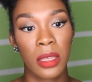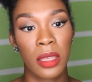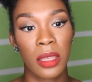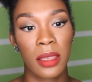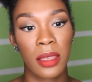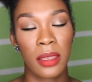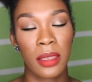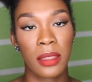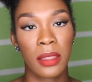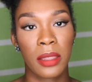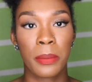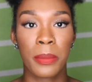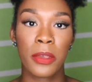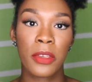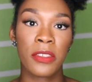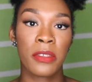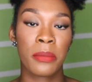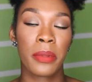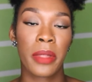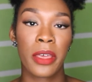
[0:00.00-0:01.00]
the
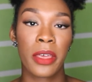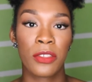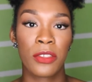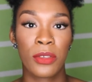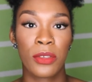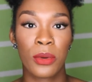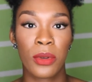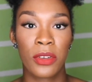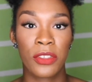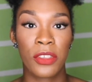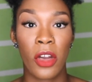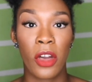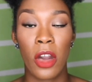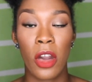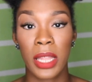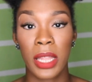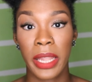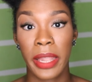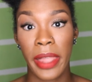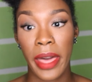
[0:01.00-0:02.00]
beauty supply store is
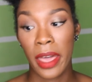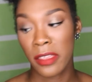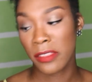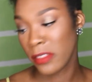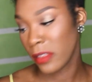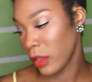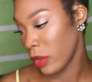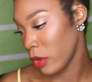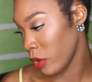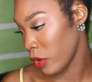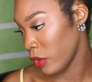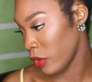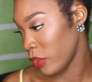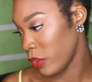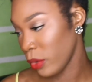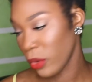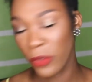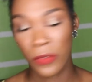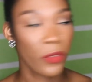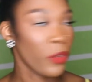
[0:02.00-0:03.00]
called Classy Girl.
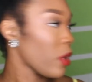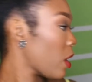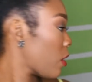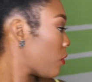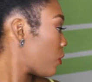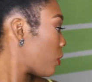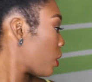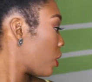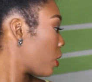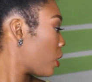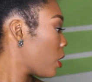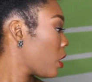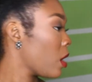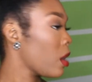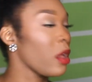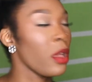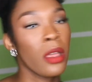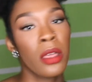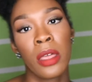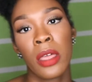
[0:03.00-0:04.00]
So if you're ever
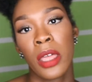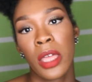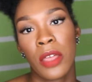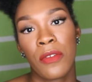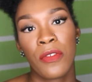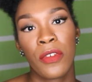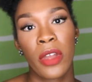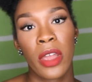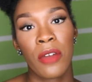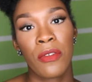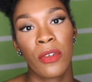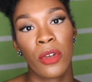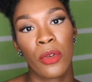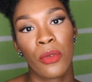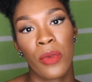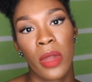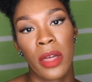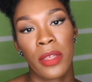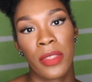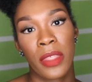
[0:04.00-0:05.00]

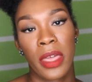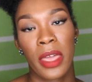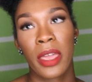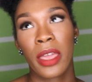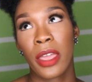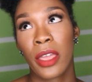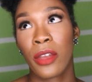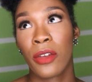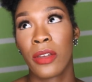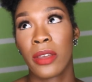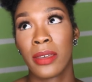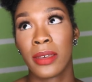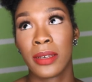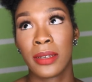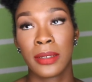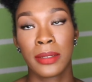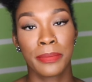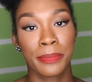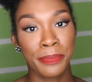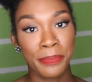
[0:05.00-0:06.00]
around that
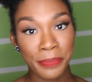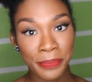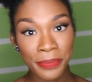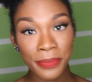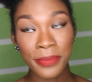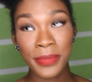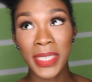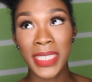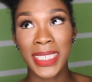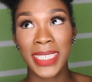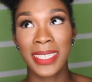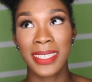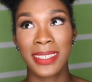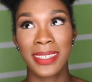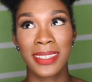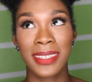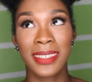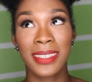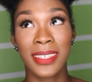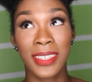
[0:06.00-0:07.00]
area,
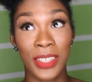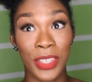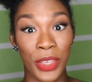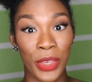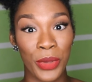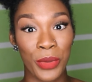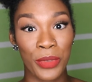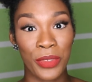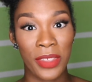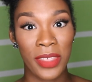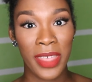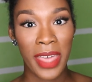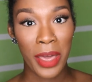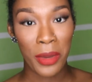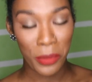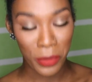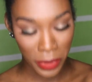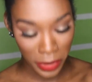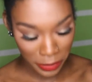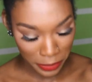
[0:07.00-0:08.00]
go to that
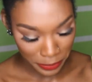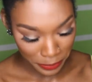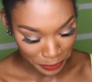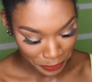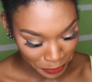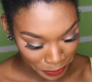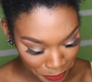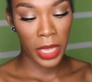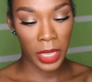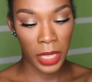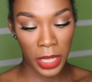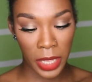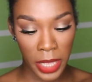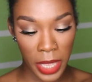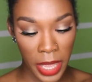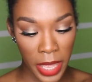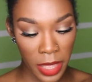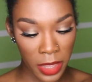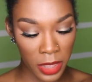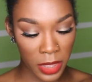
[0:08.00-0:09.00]
one. I
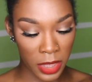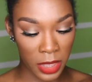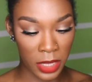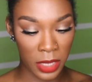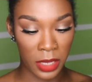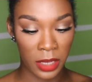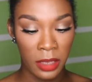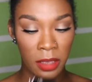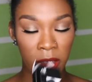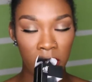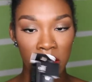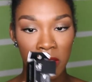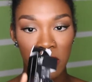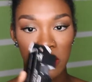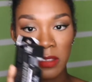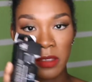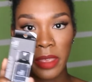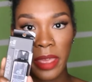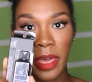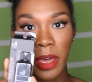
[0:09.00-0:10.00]
got
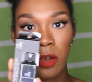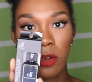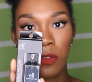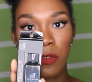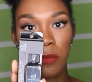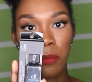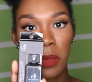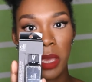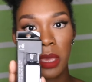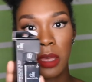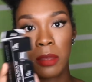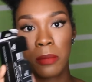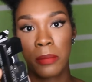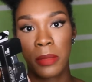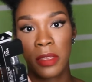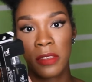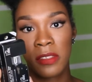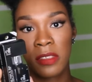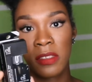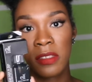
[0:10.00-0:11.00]
this e.l.f. makeup
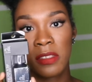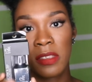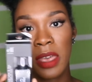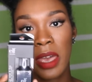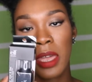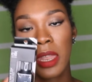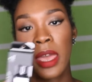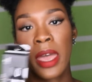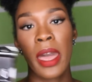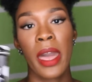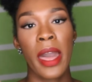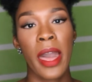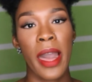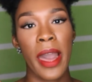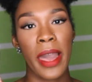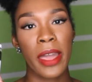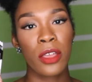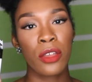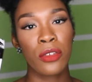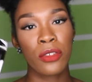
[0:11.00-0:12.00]
mist and set.
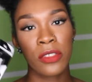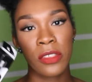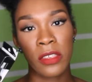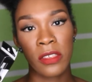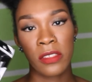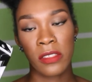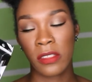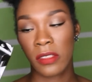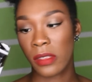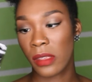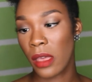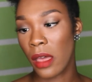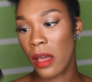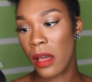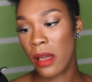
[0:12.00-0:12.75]
I use this